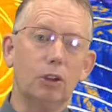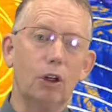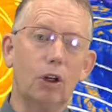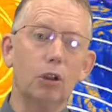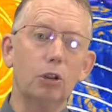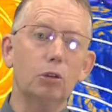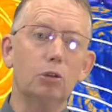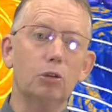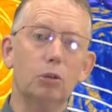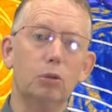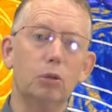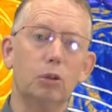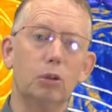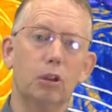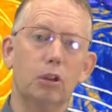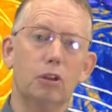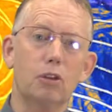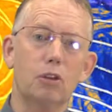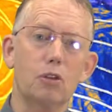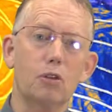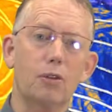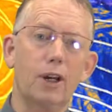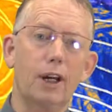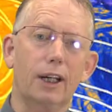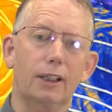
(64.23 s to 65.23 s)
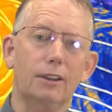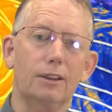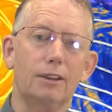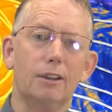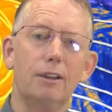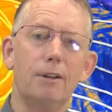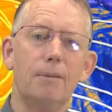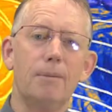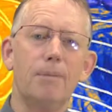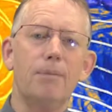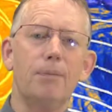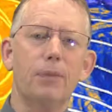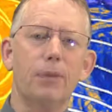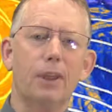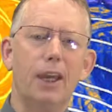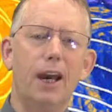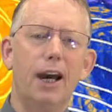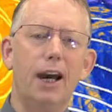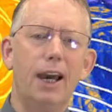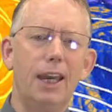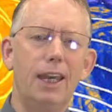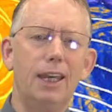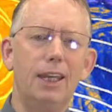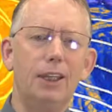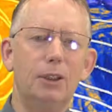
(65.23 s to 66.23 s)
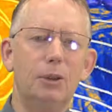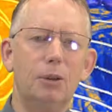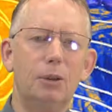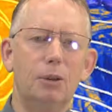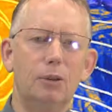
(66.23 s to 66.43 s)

cultural construct, are here to